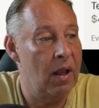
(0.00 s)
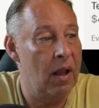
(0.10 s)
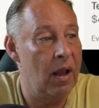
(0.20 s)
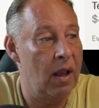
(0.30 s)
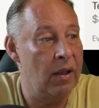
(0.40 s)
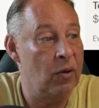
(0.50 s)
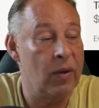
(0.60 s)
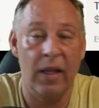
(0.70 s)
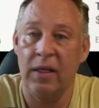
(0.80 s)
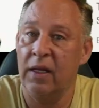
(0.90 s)
You
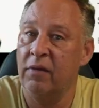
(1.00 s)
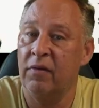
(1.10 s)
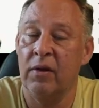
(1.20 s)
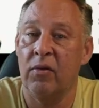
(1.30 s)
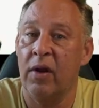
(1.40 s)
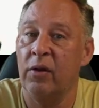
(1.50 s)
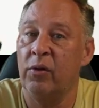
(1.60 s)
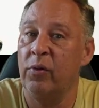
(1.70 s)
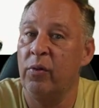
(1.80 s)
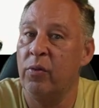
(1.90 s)
can even run
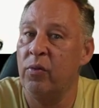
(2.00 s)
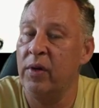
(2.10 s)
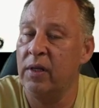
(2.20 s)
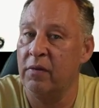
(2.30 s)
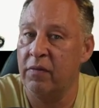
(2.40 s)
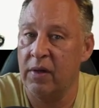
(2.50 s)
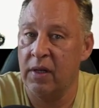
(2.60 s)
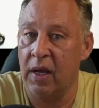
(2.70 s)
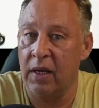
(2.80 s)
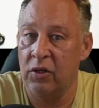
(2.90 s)
2, 3 different
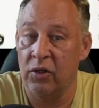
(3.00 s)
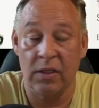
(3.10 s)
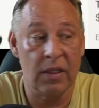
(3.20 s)
agents.